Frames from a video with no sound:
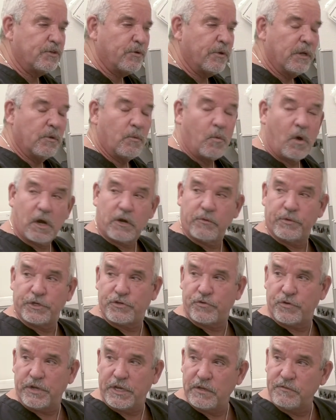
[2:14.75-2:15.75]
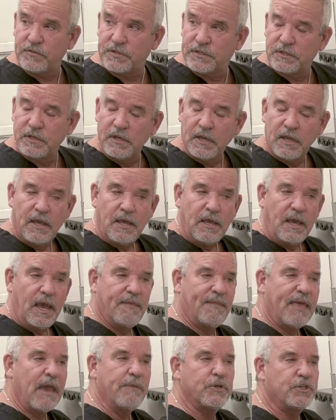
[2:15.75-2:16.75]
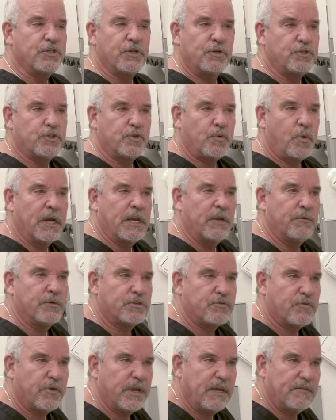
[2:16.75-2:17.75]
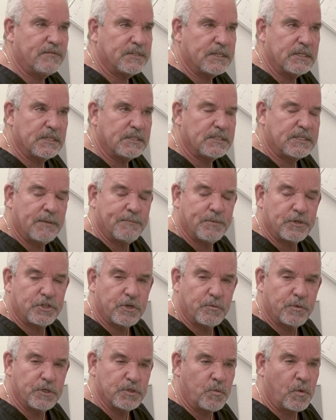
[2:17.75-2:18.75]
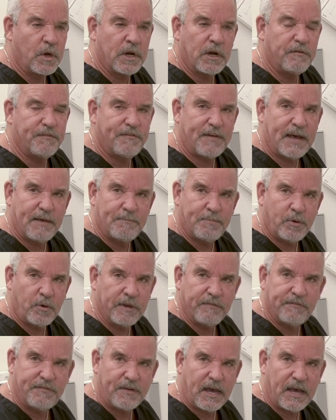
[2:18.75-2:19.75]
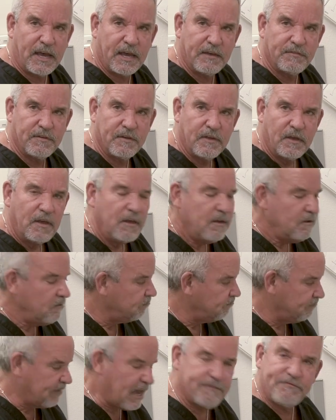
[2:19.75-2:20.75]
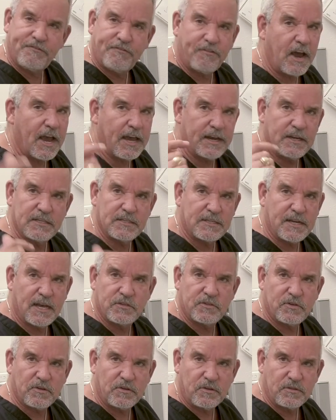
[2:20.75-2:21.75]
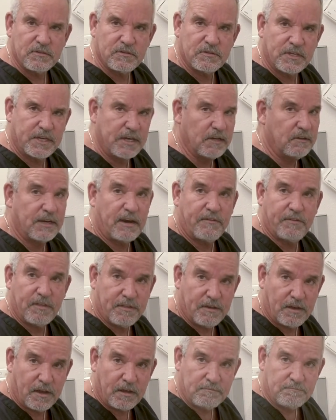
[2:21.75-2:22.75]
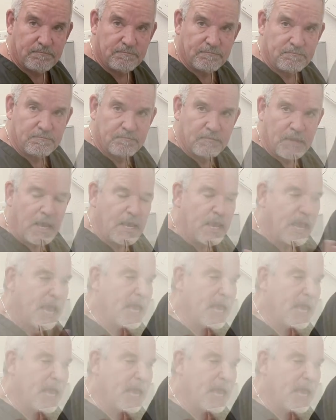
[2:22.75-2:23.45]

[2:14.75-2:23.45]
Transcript: doing water retrieves and they would do 20 retrieves and his temperature was 105.5. That fried his testicles, killed everything. were